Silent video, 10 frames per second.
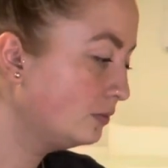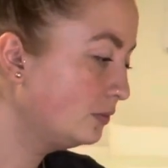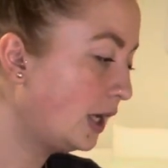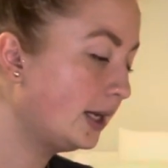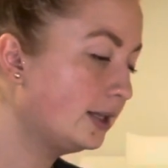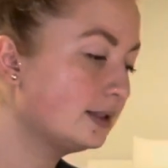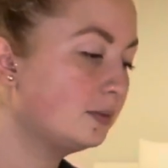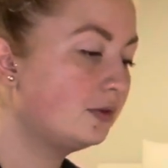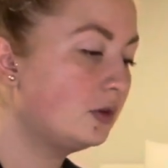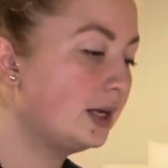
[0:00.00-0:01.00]
Again, some
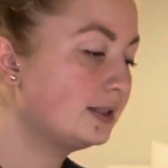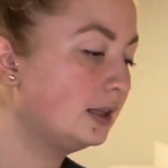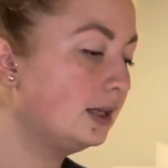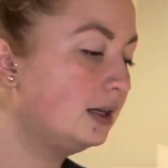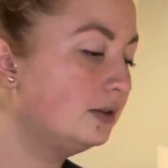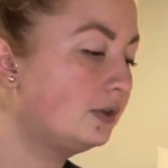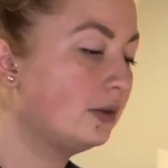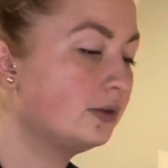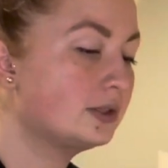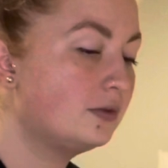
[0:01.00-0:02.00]
of you, that's love.
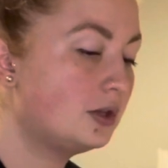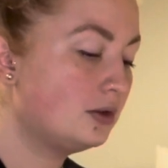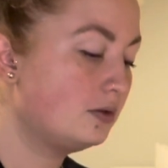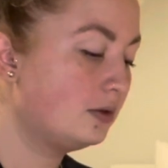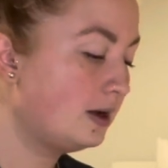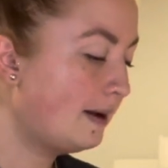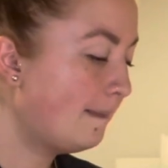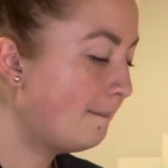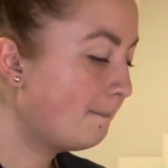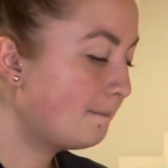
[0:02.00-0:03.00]
Others of you,
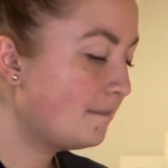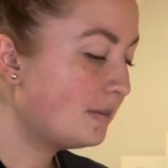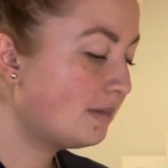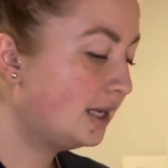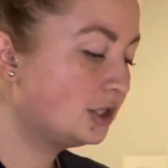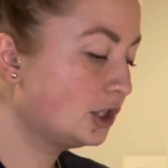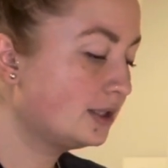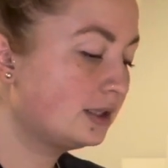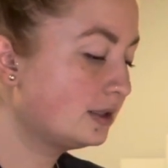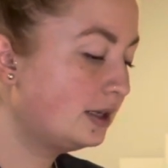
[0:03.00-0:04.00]
it's
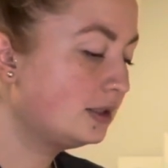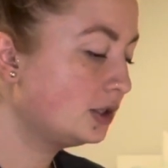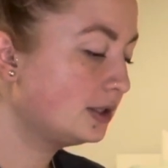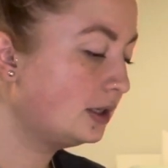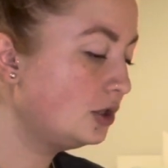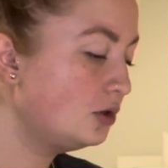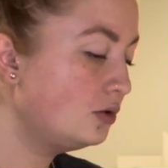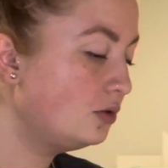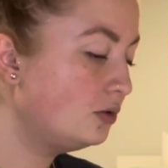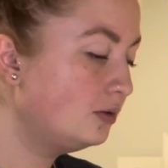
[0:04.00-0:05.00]
just a
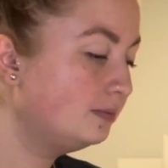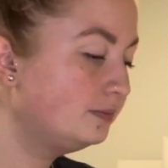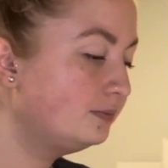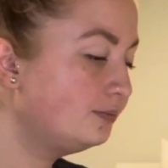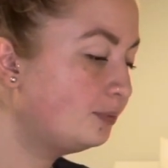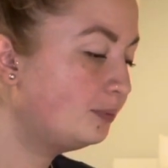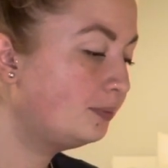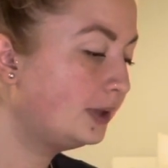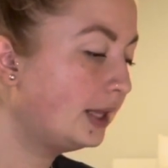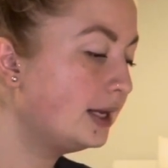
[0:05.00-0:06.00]
new
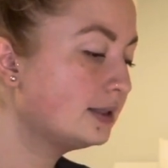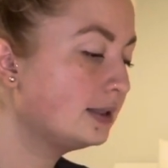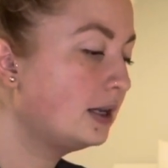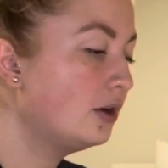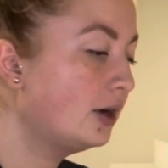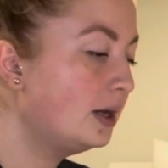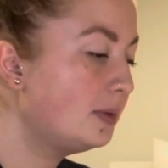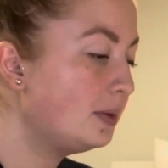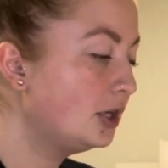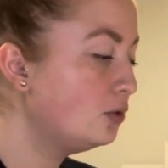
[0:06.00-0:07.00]
place that you're in,
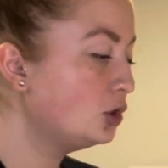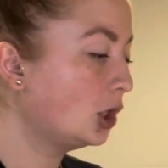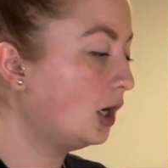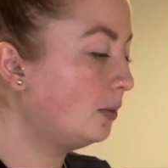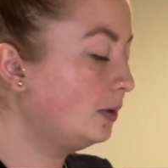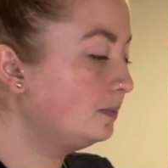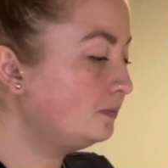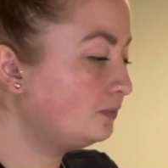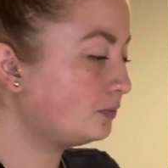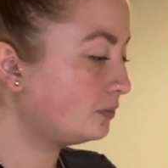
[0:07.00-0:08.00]
maybe a new job,
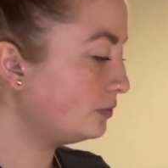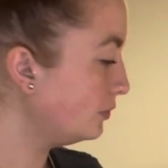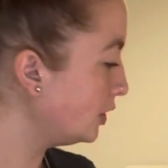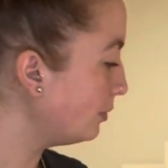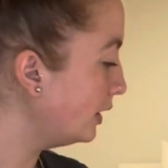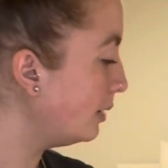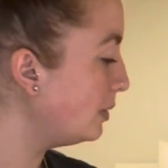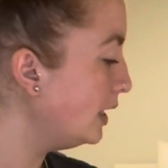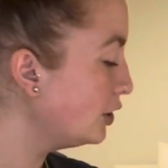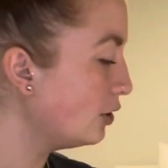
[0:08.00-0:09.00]
something that
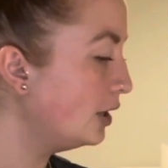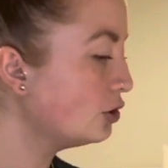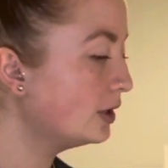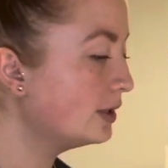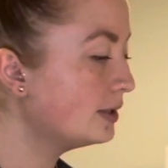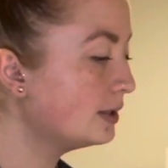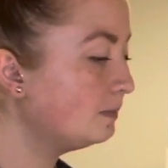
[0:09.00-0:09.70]
piques your interest.